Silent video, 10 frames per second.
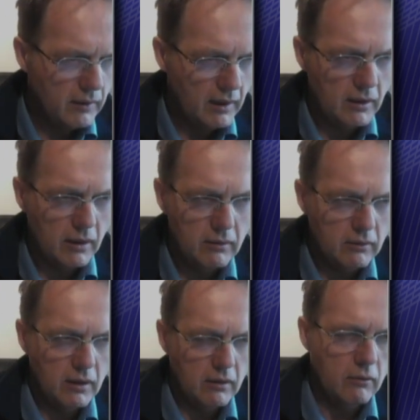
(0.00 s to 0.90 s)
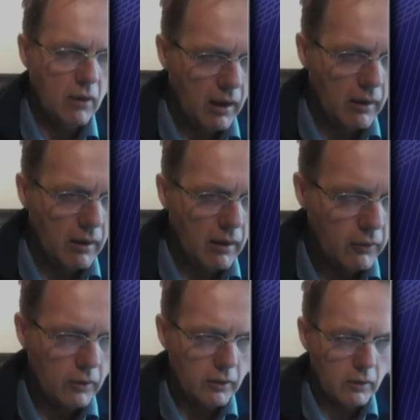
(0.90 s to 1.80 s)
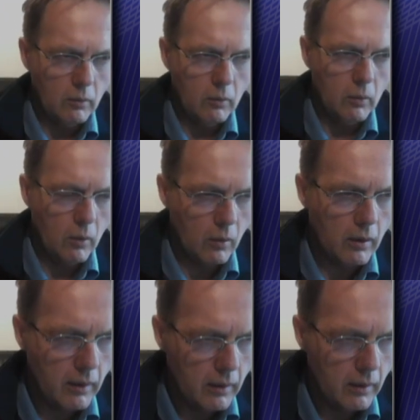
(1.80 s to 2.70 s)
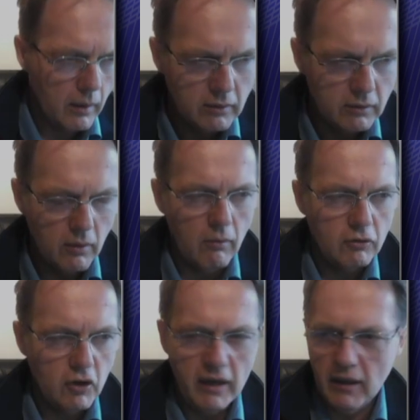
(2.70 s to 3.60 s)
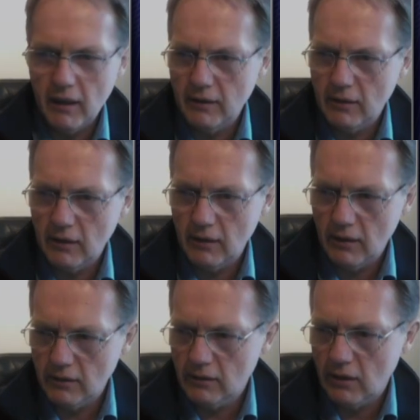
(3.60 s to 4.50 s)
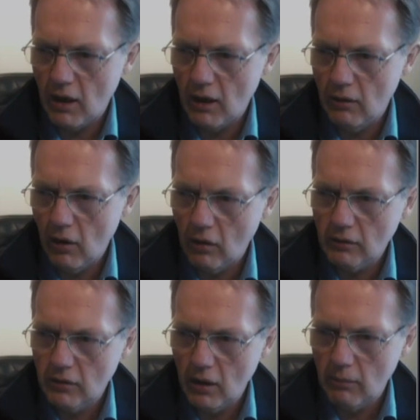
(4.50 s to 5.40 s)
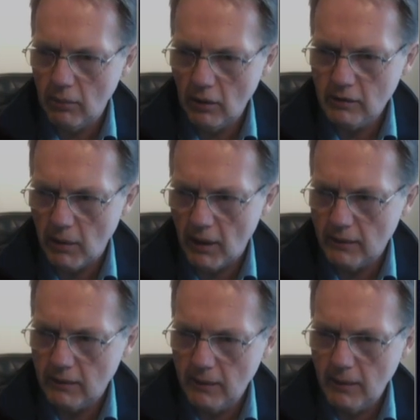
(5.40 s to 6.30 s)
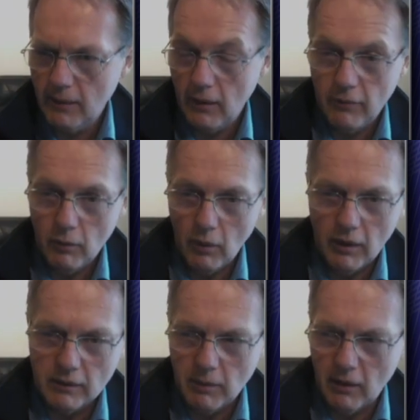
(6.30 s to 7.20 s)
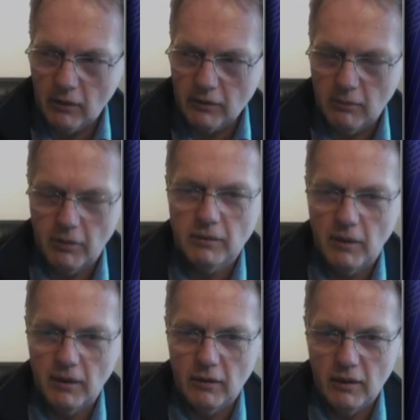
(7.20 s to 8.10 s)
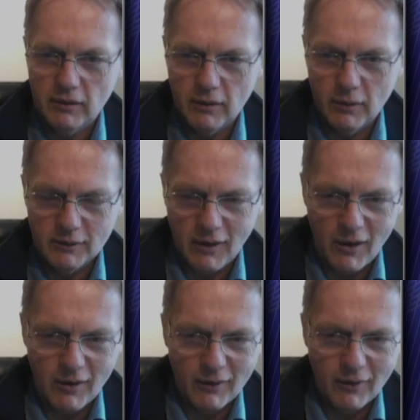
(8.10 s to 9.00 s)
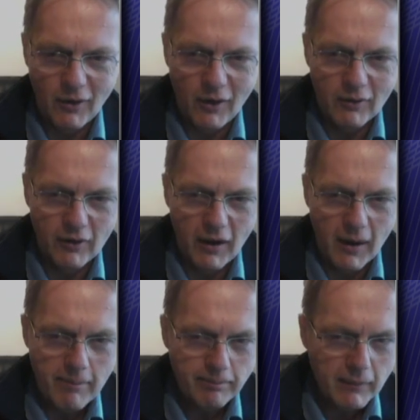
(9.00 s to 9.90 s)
Don't run before you can walk. Trading is a slow, long-term prospect. If you want it to be a long-term prospect, you need to do it slowly, not overnight.